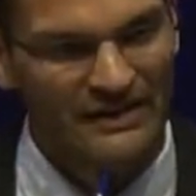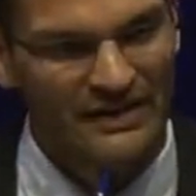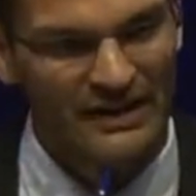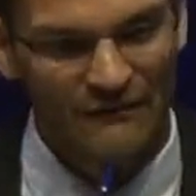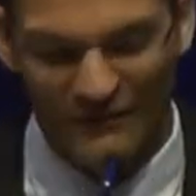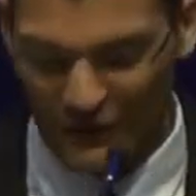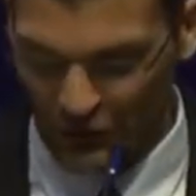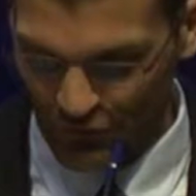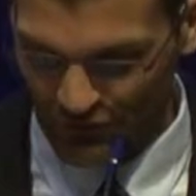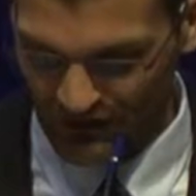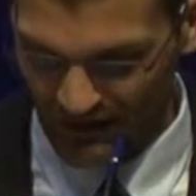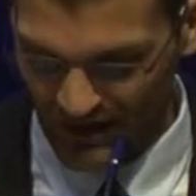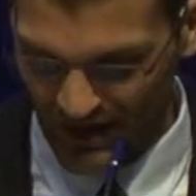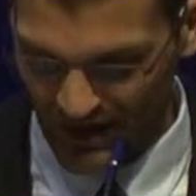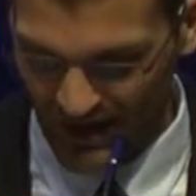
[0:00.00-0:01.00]
If the universe
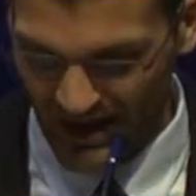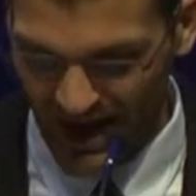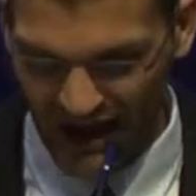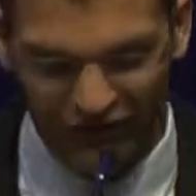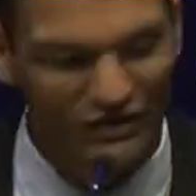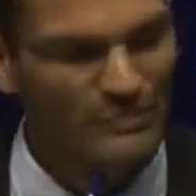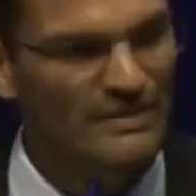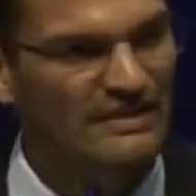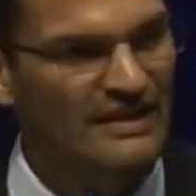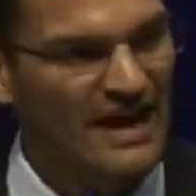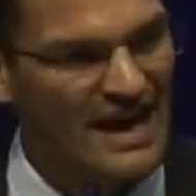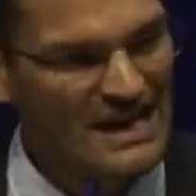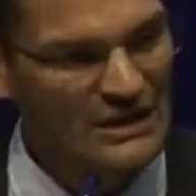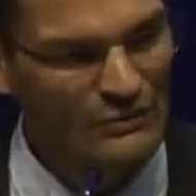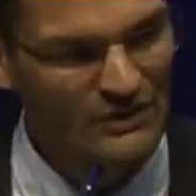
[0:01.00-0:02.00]
actually
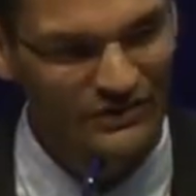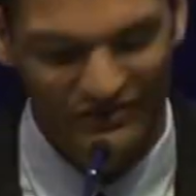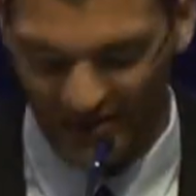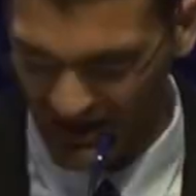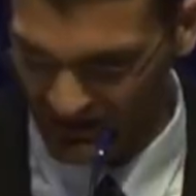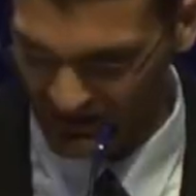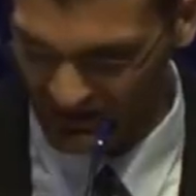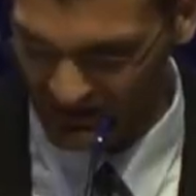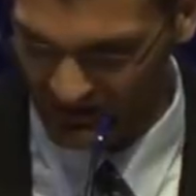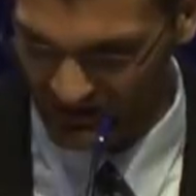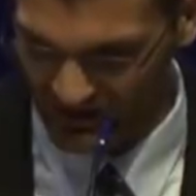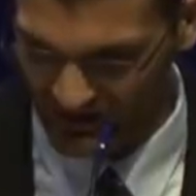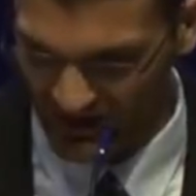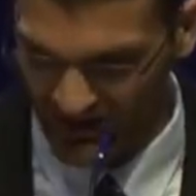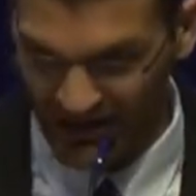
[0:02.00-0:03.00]
began to exist,
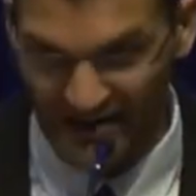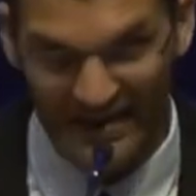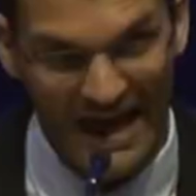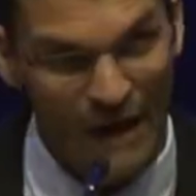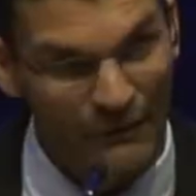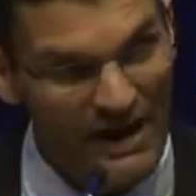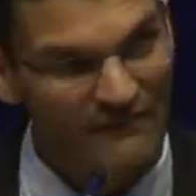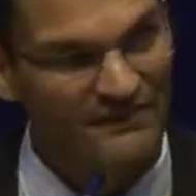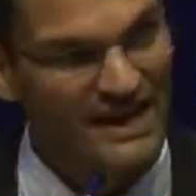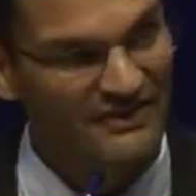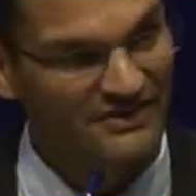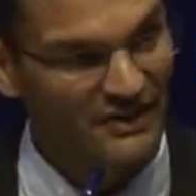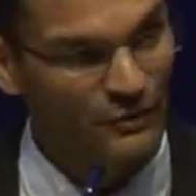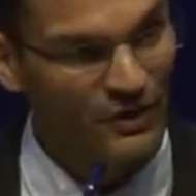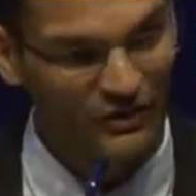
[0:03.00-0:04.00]
now we have to
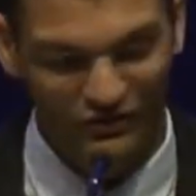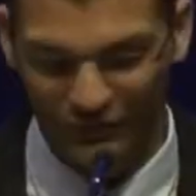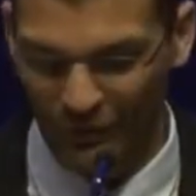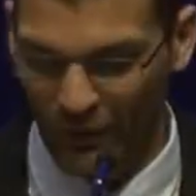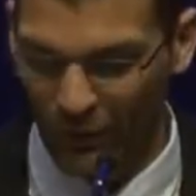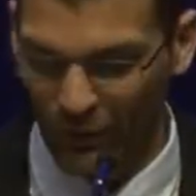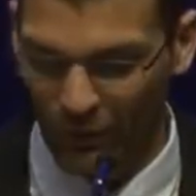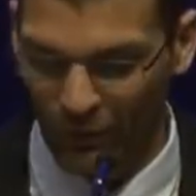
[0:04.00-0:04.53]
ask that question. Well,